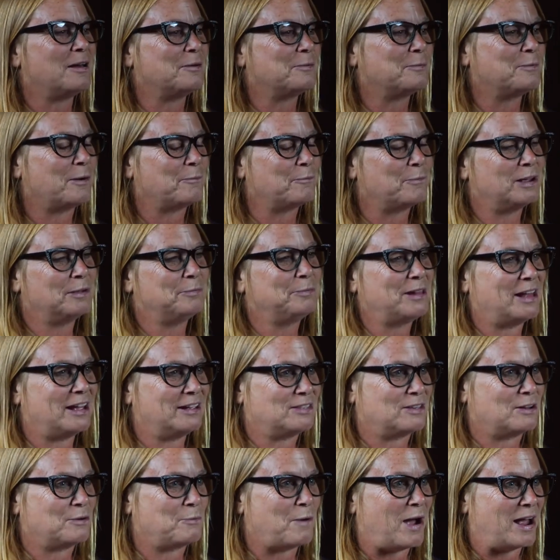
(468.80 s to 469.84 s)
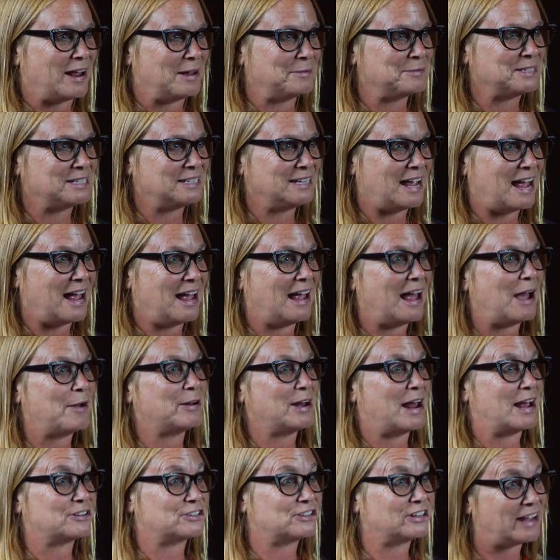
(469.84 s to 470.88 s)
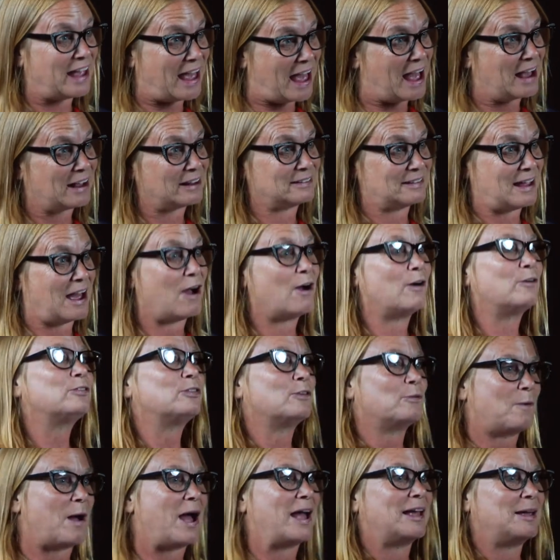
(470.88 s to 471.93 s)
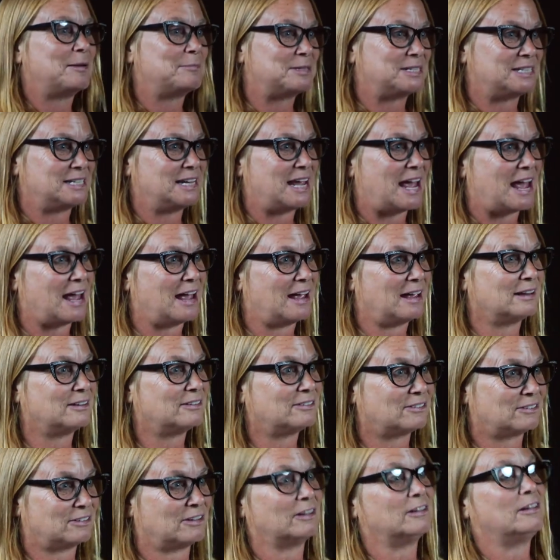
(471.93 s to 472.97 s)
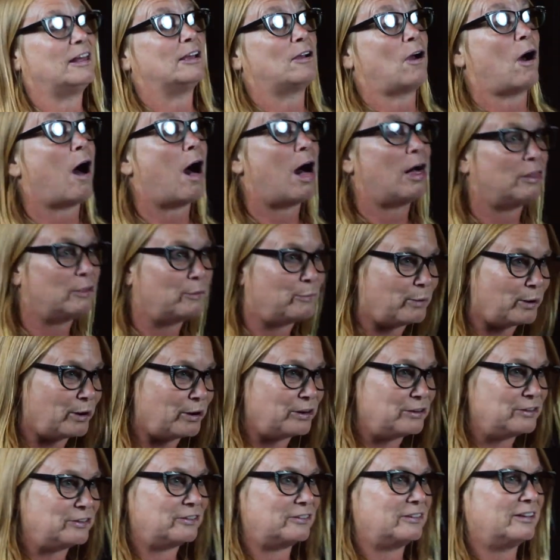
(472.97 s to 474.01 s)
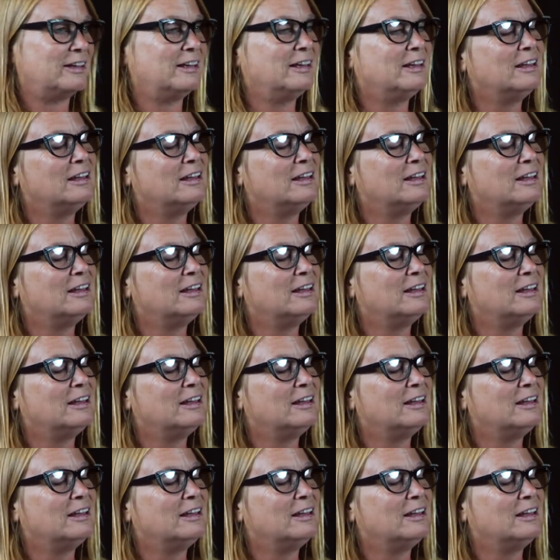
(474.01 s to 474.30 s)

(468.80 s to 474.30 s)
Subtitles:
when we played the YMCA, I would actually act out the YMCA to like all the words.